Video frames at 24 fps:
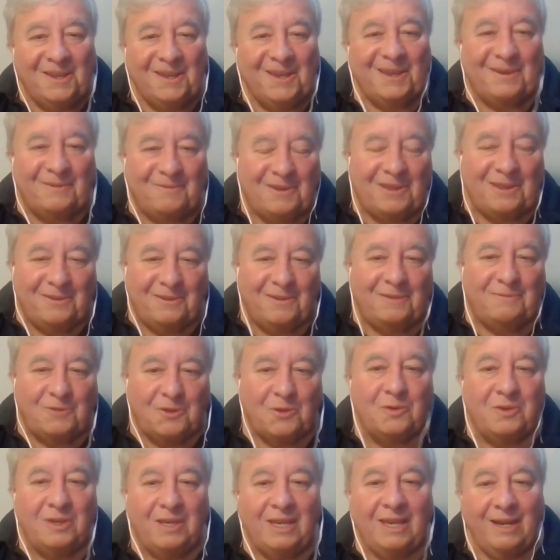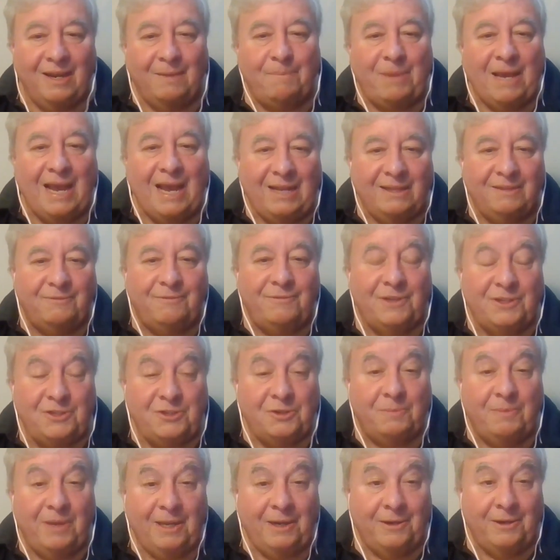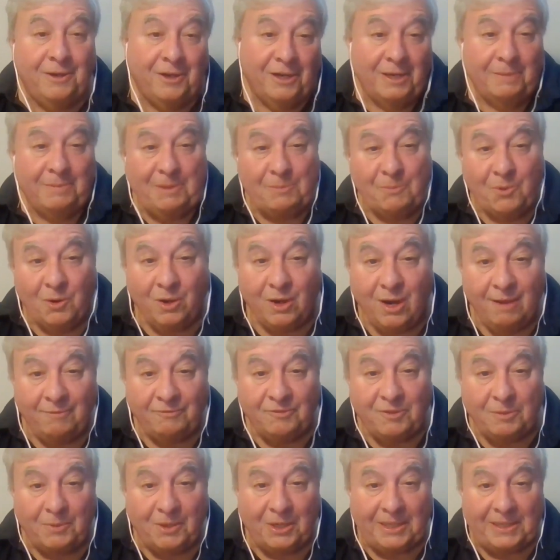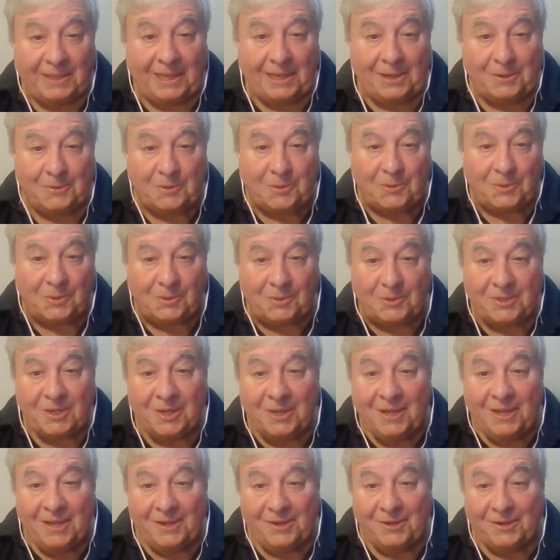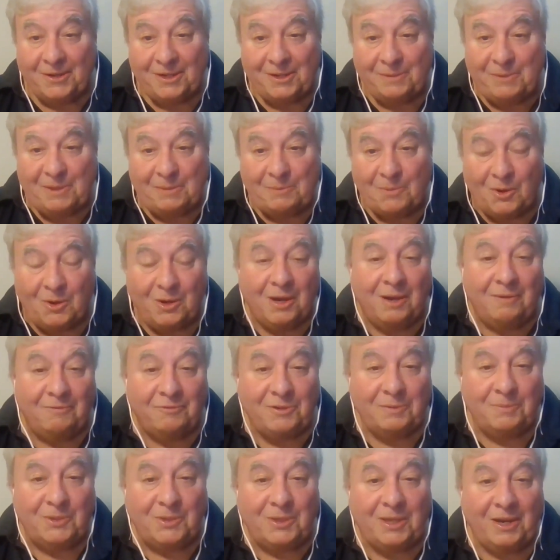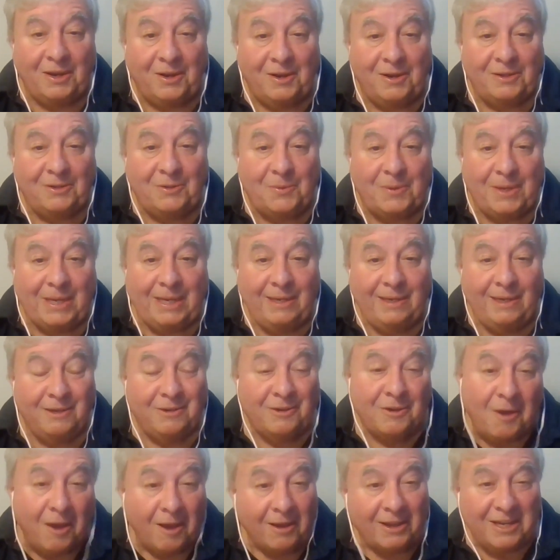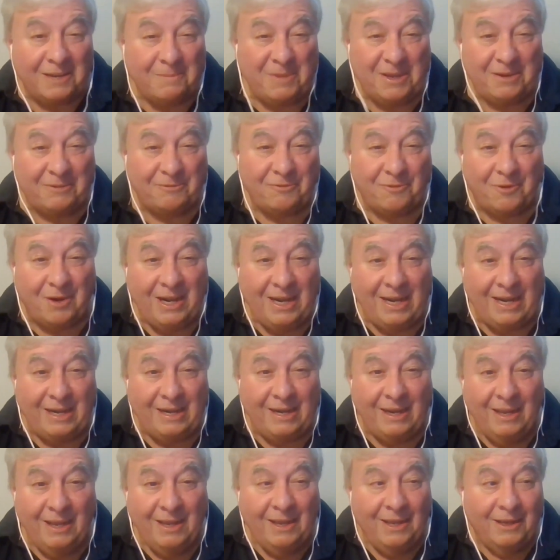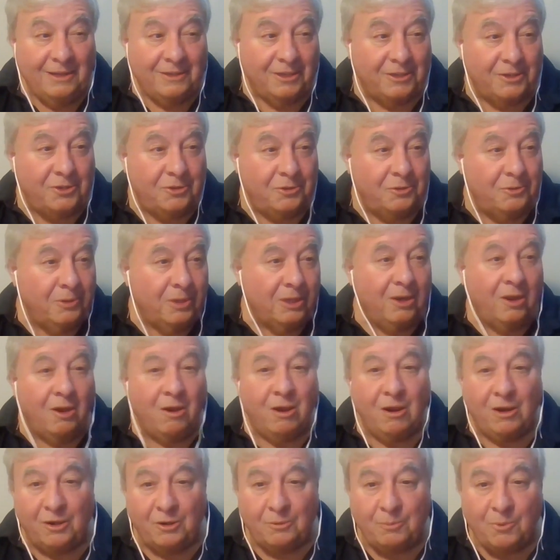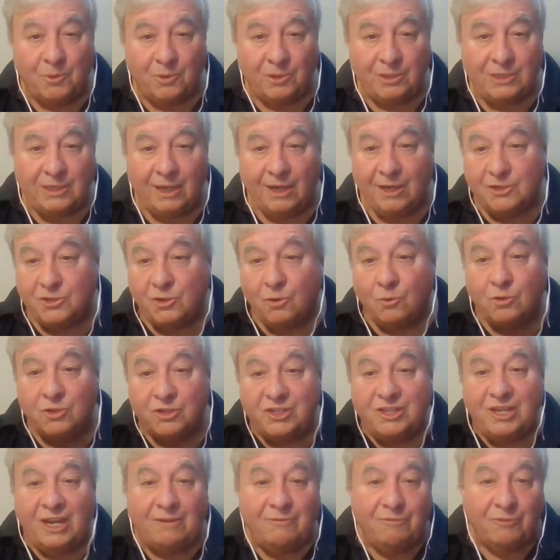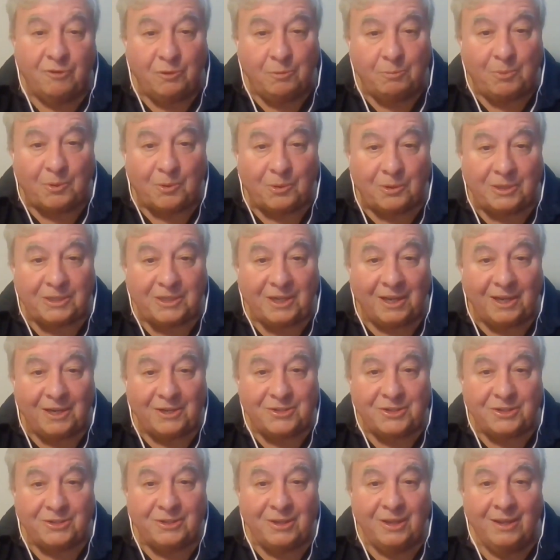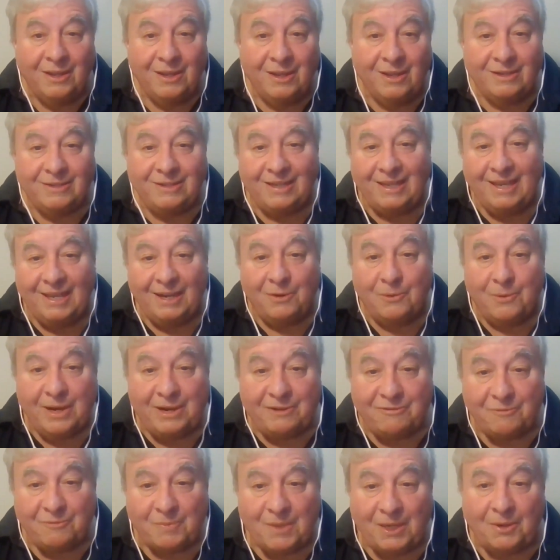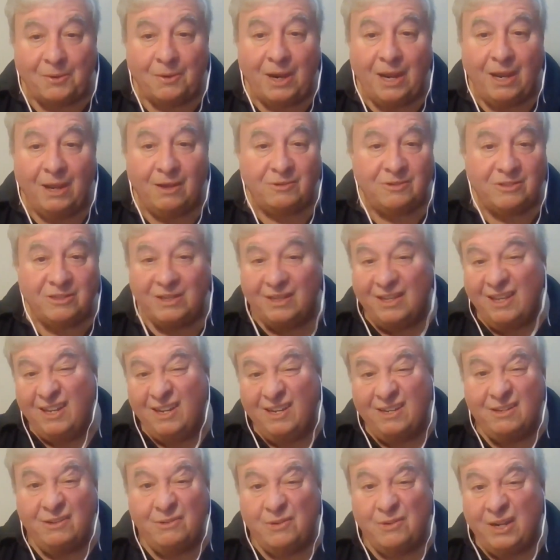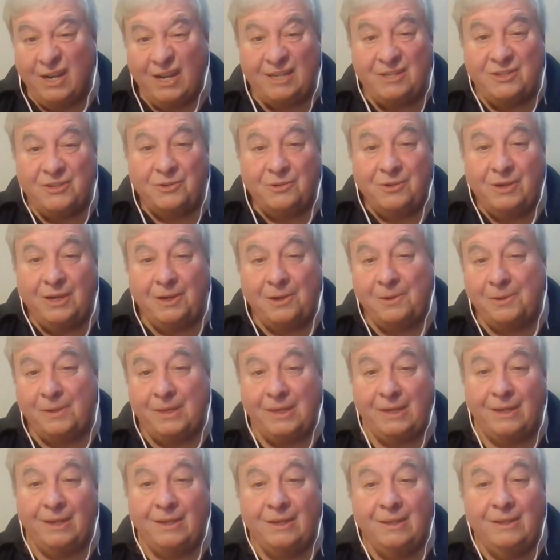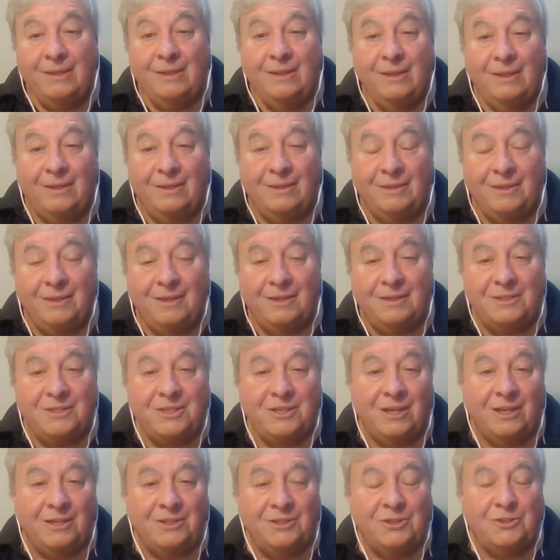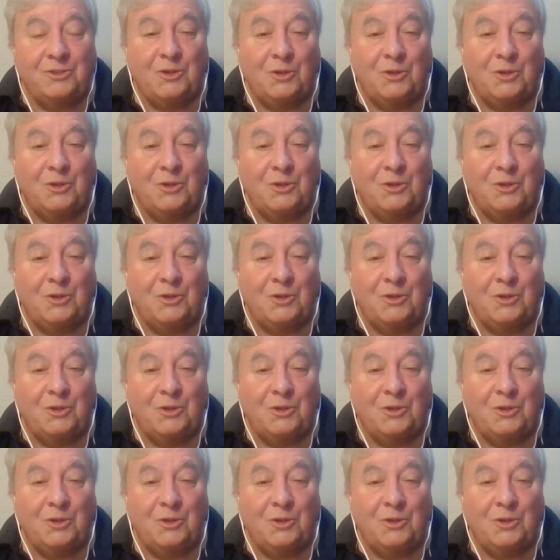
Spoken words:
If you can get a pack that fits you better, you're going to be more comfortable in the outdoors. You're going to be more comfortable carrying the weight, and you're not going to be afraid to do a longer portage or several portages to get away from the crowds, to get into a nicer area and such.